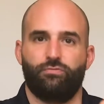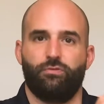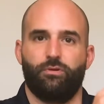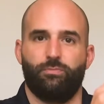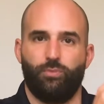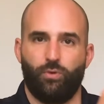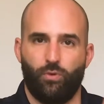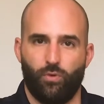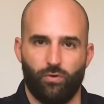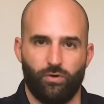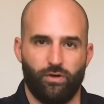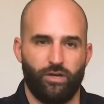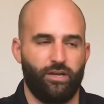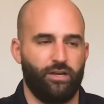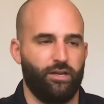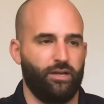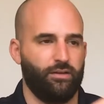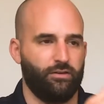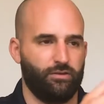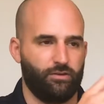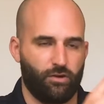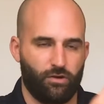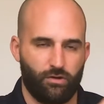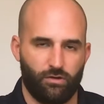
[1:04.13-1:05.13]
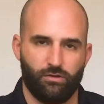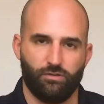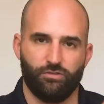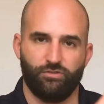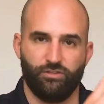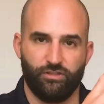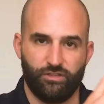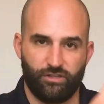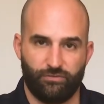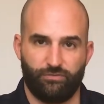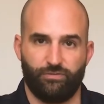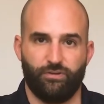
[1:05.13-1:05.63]
reporting, and calls
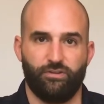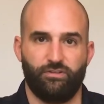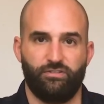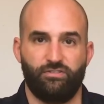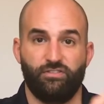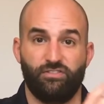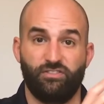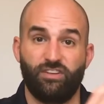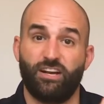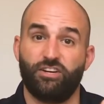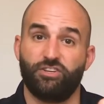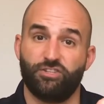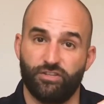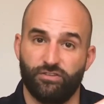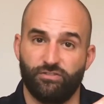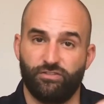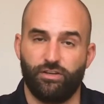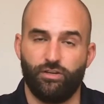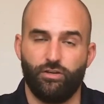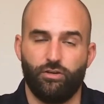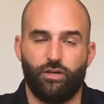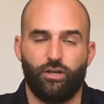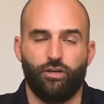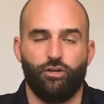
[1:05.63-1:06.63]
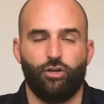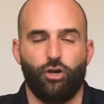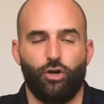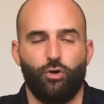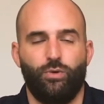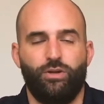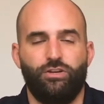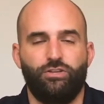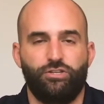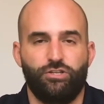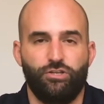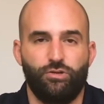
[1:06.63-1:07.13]
and different sections that you can go
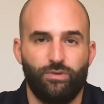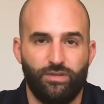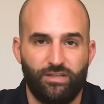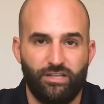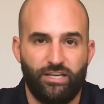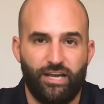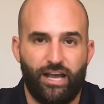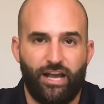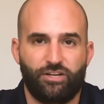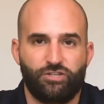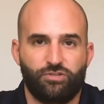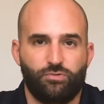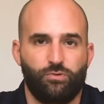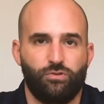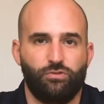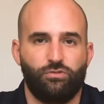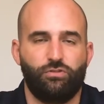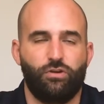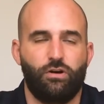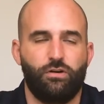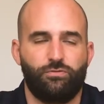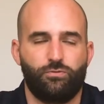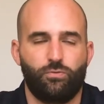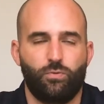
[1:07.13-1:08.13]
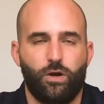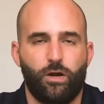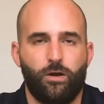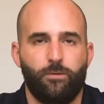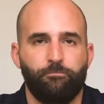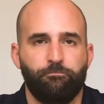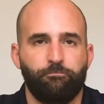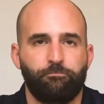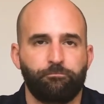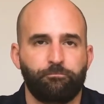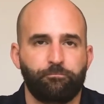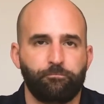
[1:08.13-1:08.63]
into in the actual software.